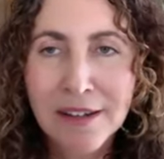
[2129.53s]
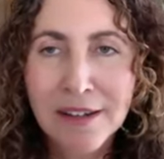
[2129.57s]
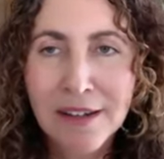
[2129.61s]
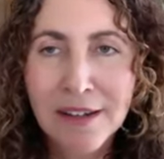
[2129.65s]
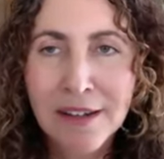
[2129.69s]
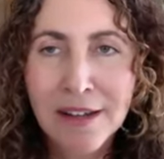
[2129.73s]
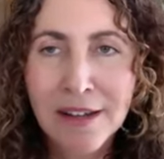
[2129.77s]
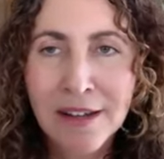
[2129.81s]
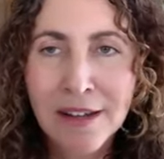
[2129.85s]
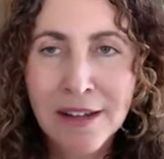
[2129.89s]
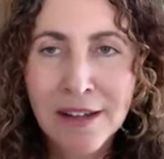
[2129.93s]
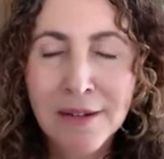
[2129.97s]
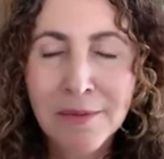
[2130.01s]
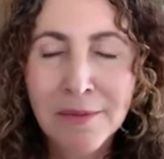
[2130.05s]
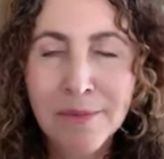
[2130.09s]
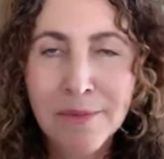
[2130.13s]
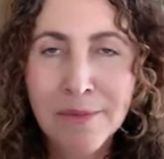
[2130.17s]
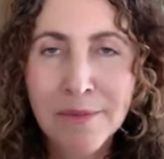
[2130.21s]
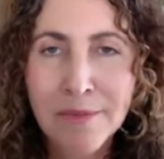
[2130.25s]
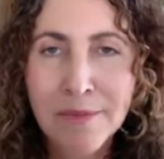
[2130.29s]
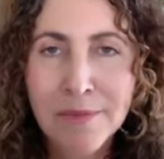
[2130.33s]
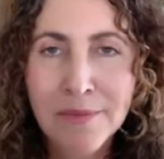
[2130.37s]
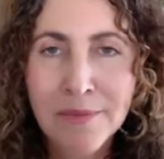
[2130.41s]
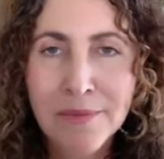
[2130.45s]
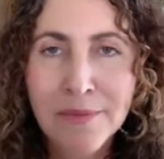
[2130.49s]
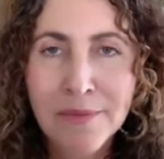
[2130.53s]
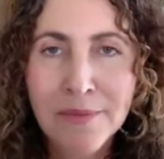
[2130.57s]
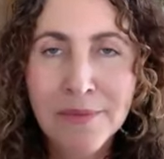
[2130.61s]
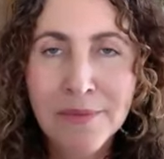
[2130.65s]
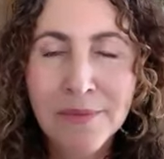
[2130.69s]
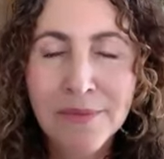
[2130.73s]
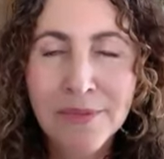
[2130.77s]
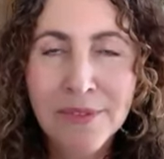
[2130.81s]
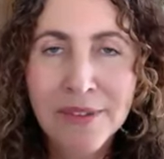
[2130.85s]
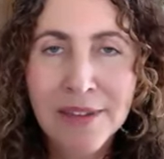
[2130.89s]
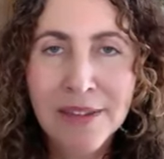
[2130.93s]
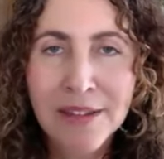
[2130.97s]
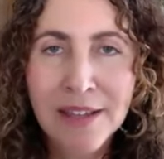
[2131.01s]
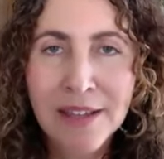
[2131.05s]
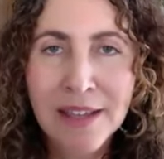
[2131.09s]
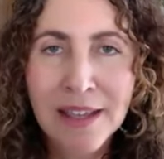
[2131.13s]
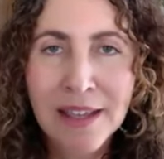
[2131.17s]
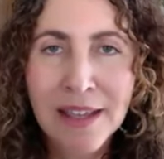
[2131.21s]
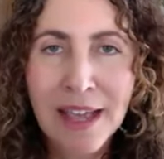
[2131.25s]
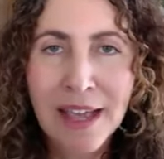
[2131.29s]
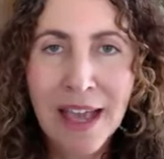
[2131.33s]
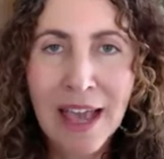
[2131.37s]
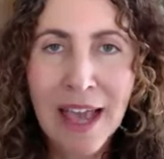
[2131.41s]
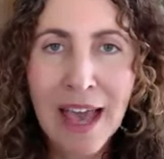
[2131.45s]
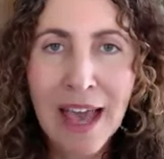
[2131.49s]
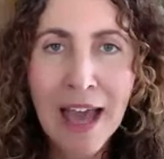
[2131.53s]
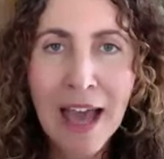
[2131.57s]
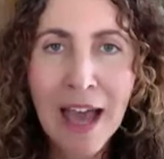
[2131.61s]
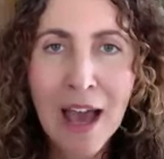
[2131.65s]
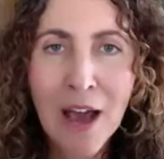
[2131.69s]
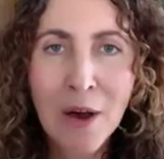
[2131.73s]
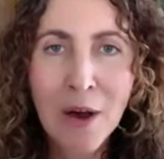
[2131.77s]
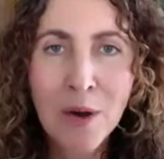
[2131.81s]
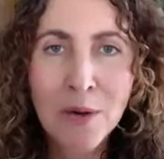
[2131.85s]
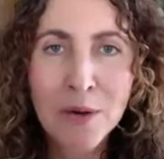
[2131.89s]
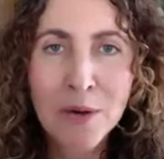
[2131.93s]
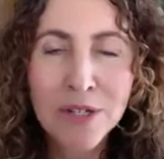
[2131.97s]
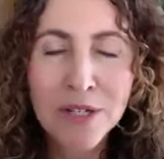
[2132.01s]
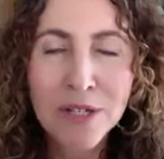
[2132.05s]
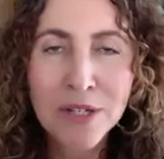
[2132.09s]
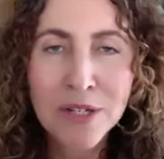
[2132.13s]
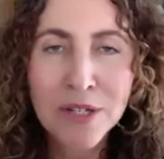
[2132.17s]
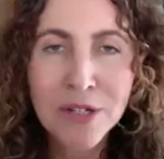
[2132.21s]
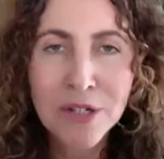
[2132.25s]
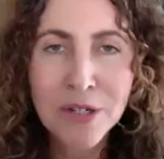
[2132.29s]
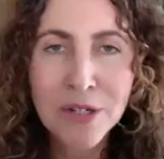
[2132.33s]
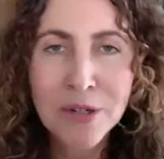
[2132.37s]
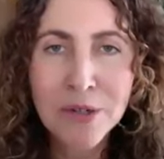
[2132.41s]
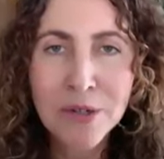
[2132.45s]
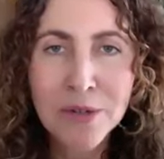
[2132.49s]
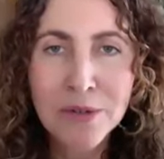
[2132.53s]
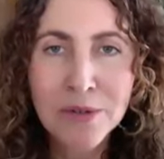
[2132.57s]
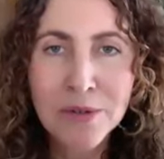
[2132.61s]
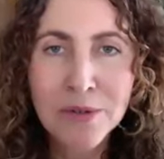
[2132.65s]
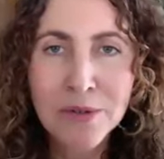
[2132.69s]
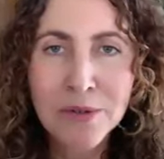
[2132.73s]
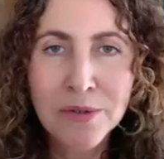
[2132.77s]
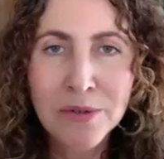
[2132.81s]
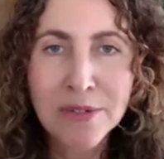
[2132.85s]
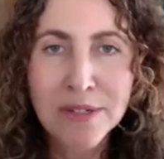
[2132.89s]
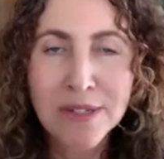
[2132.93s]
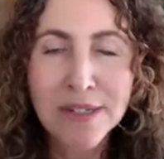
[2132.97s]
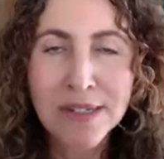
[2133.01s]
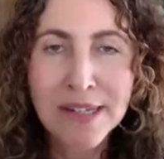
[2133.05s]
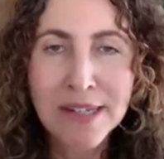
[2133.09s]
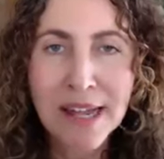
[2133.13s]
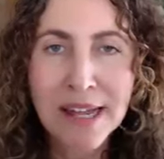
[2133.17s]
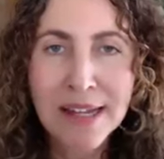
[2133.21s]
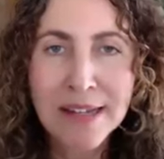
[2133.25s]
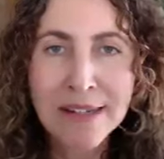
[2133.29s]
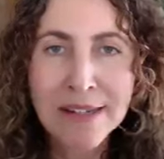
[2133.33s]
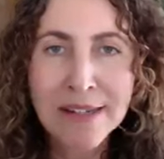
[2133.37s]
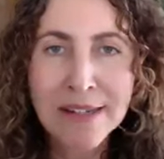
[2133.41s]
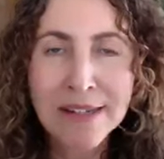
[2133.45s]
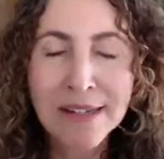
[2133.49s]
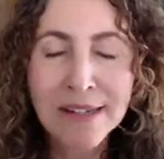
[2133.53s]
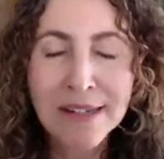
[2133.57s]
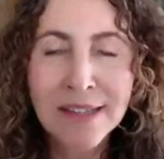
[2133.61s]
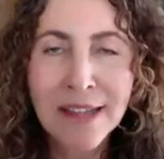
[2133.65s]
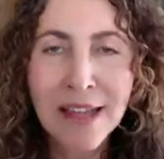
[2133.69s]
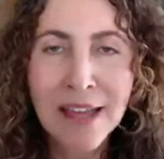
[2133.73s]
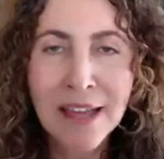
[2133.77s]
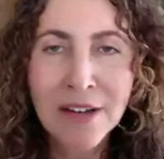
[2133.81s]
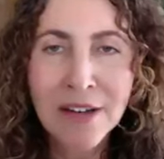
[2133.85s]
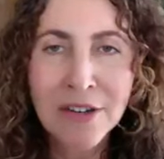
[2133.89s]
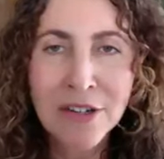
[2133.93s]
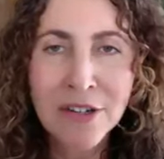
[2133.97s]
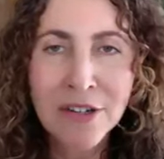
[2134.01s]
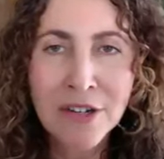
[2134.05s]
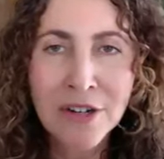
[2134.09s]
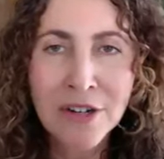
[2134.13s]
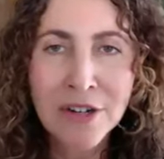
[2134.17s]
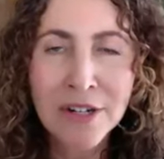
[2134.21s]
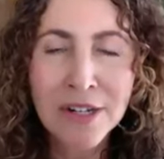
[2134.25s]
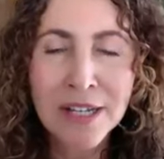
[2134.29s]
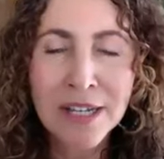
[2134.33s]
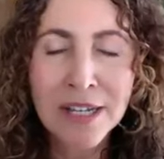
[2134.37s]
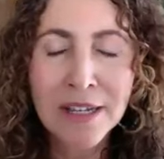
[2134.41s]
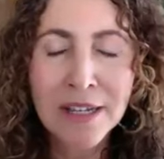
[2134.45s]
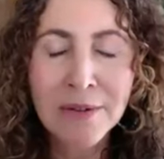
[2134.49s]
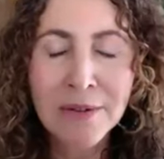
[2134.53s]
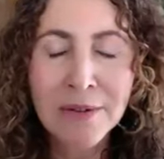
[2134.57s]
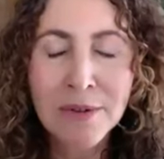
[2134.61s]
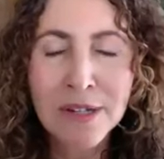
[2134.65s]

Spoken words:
How did you sense in that journey?